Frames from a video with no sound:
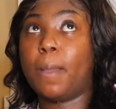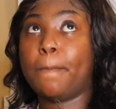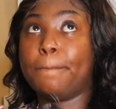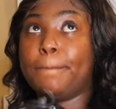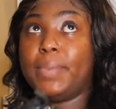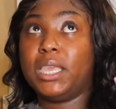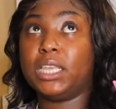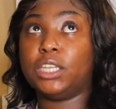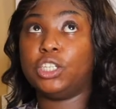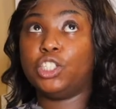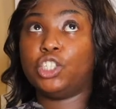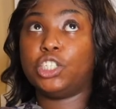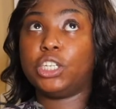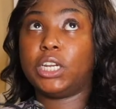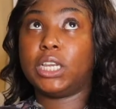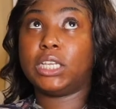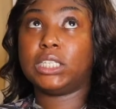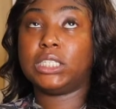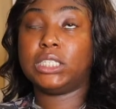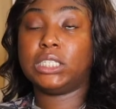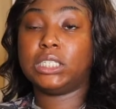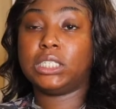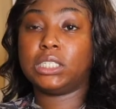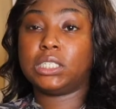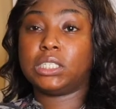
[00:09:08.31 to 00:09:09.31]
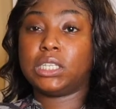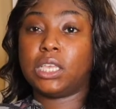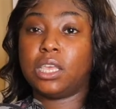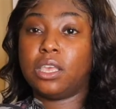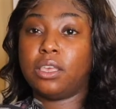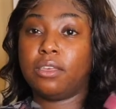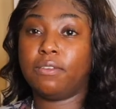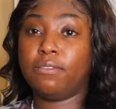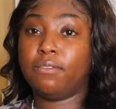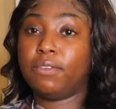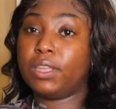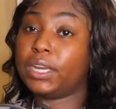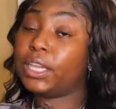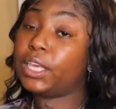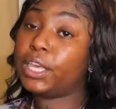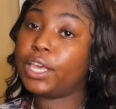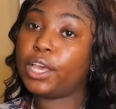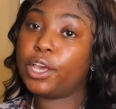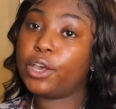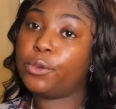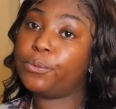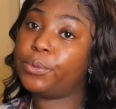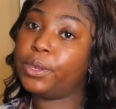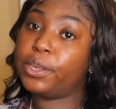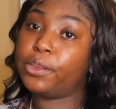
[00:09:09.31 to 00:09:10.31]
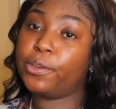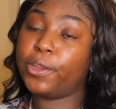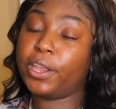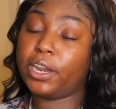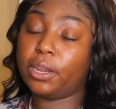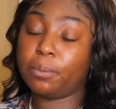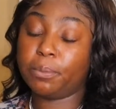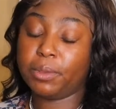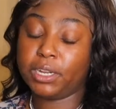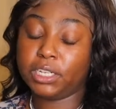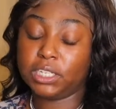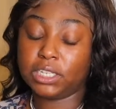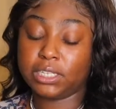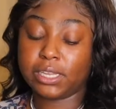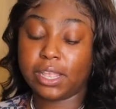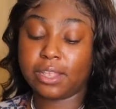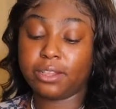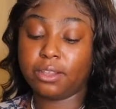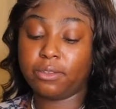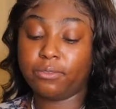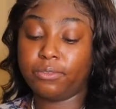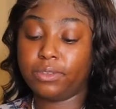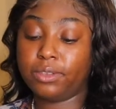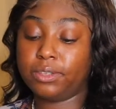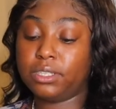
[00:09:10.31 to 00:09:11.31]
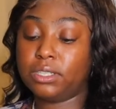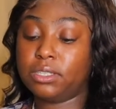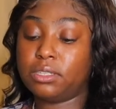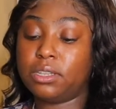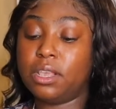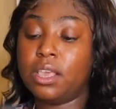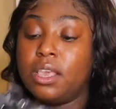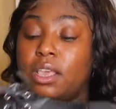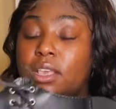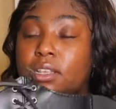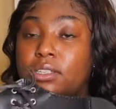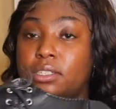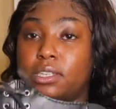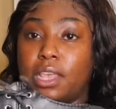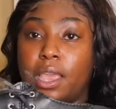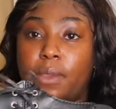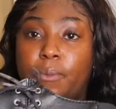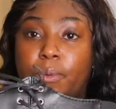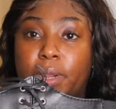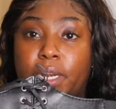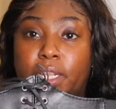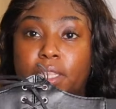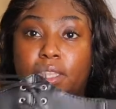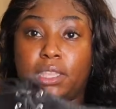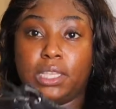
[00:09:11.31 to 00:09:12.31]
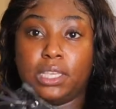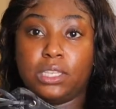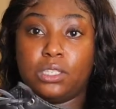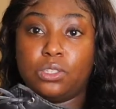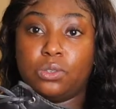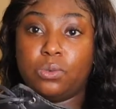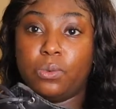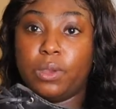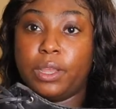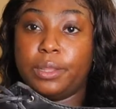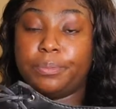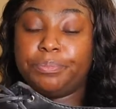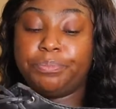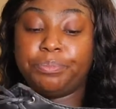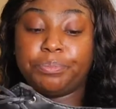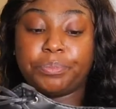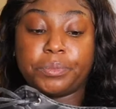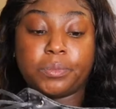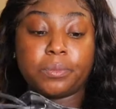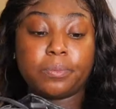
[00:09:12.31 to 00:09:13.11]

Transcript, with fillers: Pinterest video, recreating Pinterest outfits. So I wanted this one